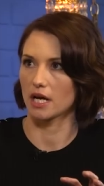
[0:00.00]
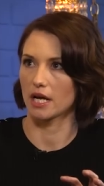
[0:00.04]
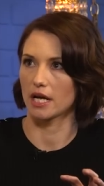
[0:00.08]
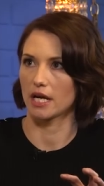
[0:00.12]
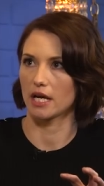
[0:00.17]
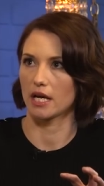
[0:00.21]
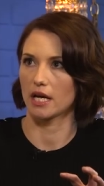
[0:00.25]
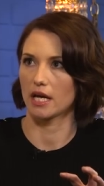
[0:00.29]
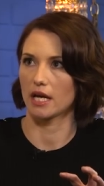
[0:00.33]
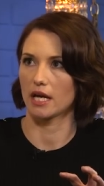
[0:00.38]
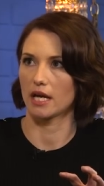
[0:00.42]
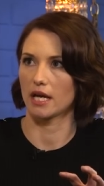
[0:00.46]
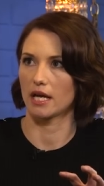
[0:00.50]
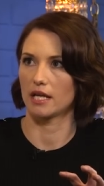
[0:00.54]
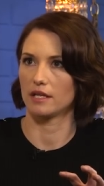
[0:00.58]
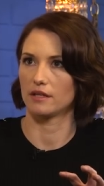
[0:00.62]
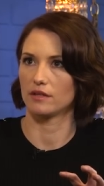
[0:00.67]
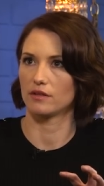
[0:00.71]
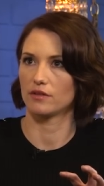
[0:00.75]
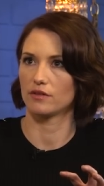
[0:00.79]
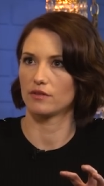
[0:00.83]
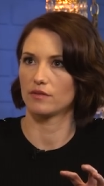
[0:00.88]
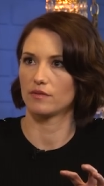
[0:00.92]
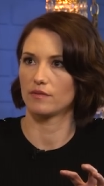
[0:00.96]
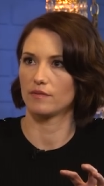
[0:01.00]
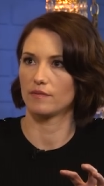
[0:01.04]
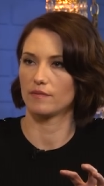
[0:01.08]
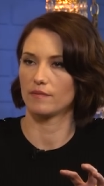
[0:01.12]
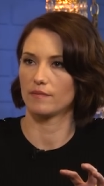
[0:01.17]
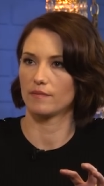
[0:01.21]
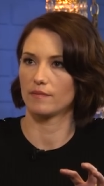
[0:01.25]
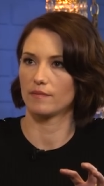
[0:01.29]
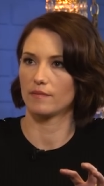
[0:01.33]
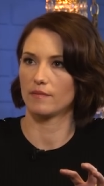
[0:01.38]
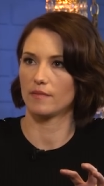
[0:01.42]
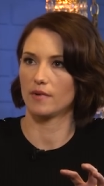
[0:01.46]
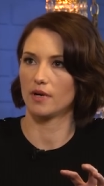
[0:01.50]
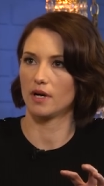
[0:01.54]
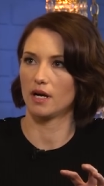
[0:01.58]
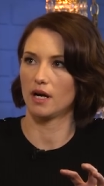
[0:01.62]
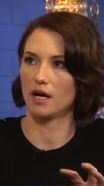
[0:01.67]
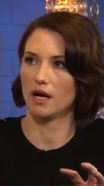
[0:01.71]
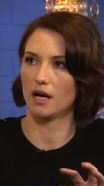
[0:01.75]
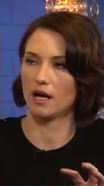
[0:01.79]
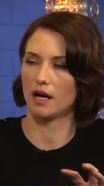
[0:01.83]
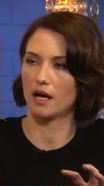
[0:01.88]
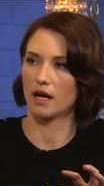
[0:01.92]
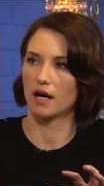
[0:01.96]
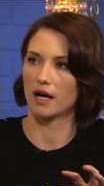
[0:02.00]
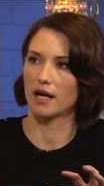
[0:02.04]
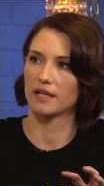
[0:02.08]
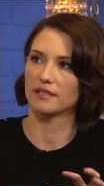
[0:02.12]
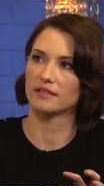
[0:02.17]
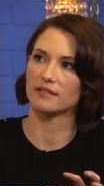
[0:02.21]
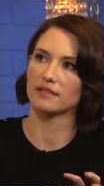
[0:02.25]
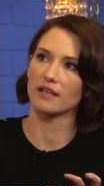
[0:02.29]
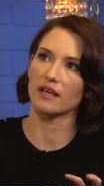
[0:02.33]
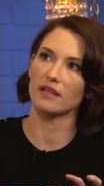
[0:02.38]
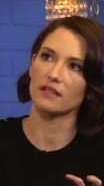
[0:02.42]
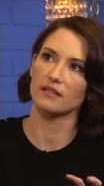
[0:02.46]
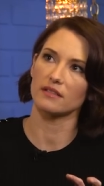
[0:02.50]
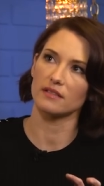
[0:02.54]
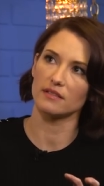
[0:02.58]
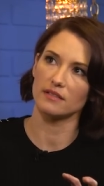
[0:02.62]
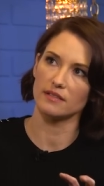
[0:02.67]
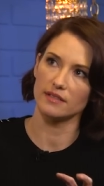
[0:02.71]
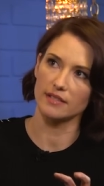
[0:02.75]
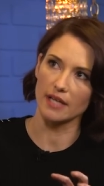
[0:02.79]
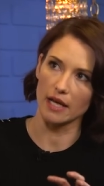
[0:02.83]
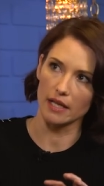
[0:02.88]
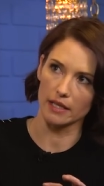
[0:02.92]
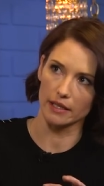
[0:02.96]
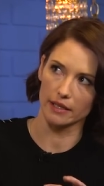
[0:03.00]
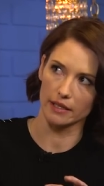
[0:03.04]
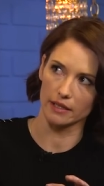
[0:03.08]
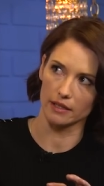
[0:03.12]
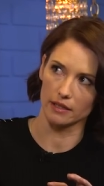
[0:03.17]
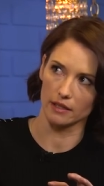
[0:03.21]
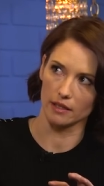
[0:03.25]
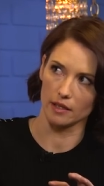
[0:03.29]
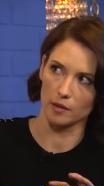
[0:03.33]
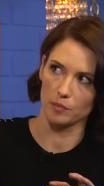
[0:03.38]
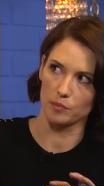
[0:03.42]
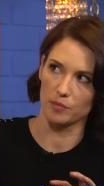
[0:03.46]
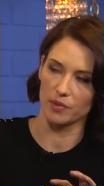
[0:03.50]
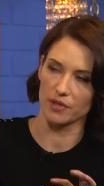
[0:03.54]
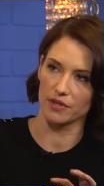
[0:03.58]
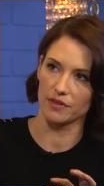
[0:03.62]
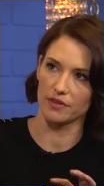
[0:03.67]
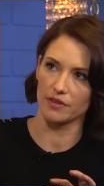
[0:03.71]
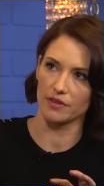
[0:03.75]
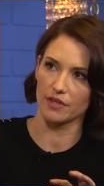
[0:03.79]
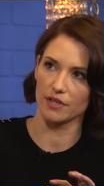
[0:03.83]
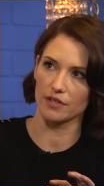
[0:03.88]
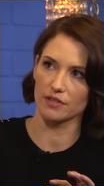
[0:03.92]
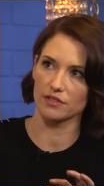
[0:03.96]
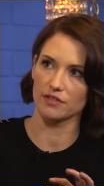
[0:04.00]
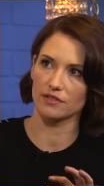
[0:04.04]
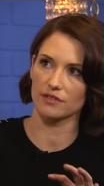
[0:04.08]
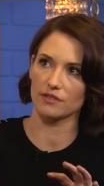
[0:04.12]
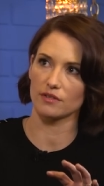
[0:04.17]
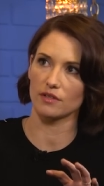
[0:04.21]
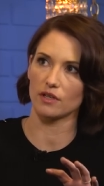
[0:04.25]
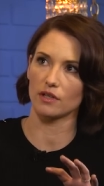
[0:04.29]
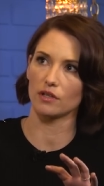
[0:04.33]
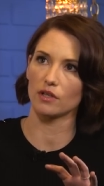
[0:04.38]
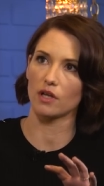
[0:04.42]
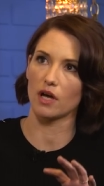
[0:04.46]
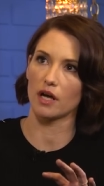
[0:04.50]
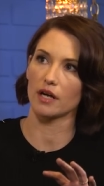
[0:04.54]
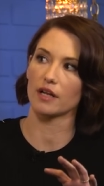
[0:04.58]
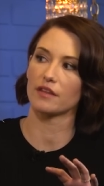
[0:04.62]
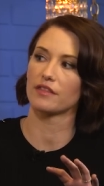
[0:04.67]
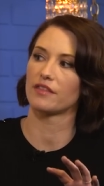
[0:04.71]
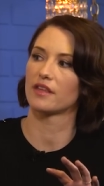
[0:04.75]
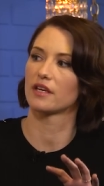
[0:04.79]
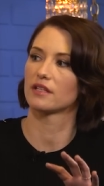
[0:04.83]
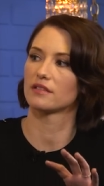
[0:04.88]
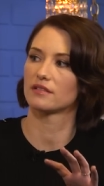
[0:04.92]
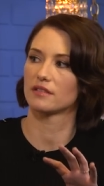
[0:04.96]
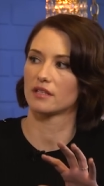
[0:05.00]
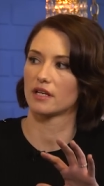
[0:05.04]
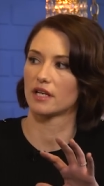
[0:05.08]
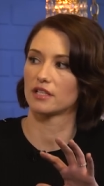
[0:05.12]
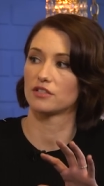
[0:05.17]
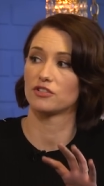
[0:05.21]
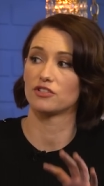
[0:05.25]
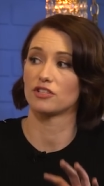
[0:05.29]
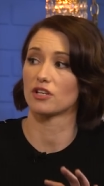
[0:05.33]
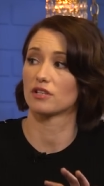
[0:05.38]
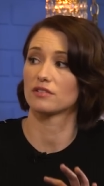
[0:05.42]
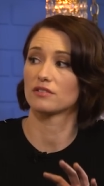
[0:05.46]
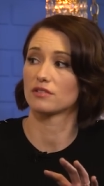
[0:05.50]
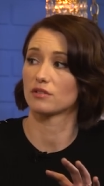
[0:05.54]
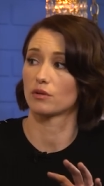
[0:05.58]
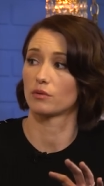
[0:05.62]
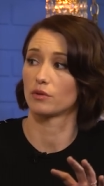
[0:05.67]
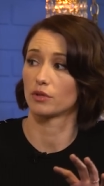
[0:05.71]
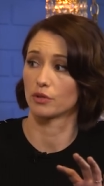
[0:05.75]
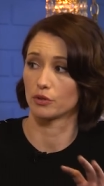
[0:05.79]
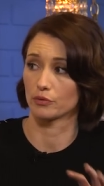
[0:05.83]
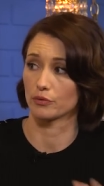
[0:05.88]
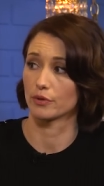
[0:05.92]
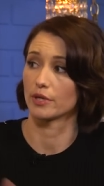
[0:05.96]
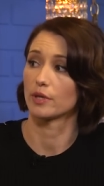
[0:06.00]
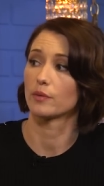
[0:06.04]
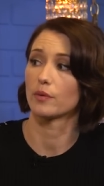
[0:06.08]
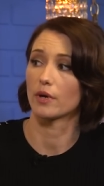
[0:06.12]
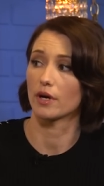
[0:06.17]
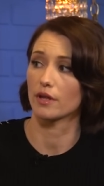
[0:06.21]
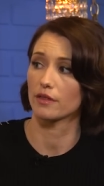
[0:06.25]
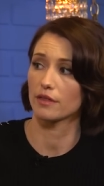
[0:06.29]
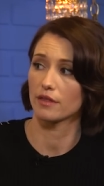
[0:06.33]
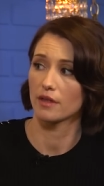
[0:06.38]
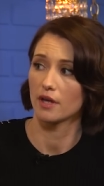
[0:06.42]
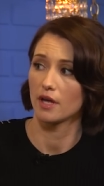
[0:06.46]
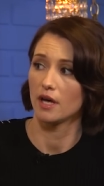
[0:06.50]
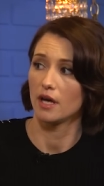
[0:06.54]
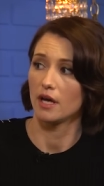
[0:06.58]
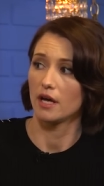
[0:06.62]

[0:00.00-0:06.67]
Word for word: I. And I say this delicately, but there's a lot of things that I just don't agree with.